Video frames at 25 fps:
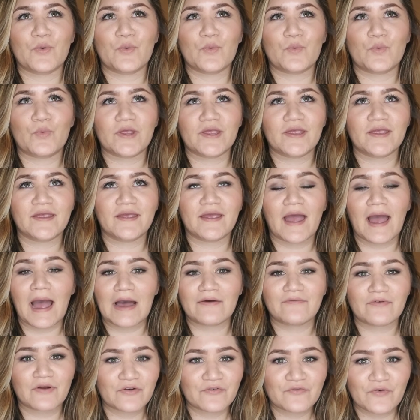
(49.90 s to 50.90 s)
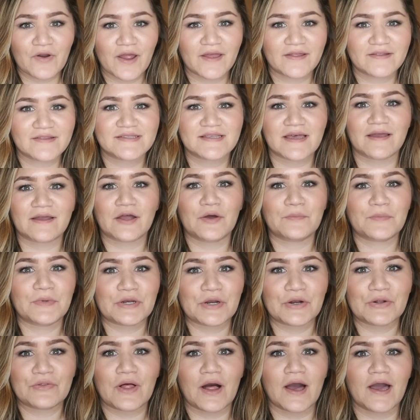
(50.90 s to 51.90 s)
we have our friends that come in
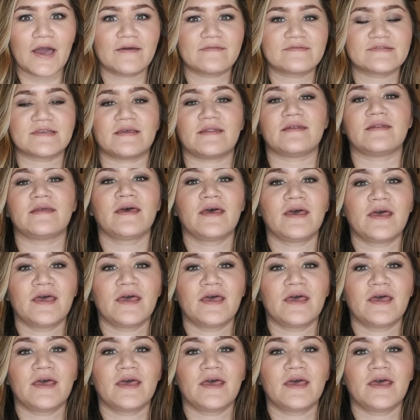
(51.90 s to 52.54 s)
our lives and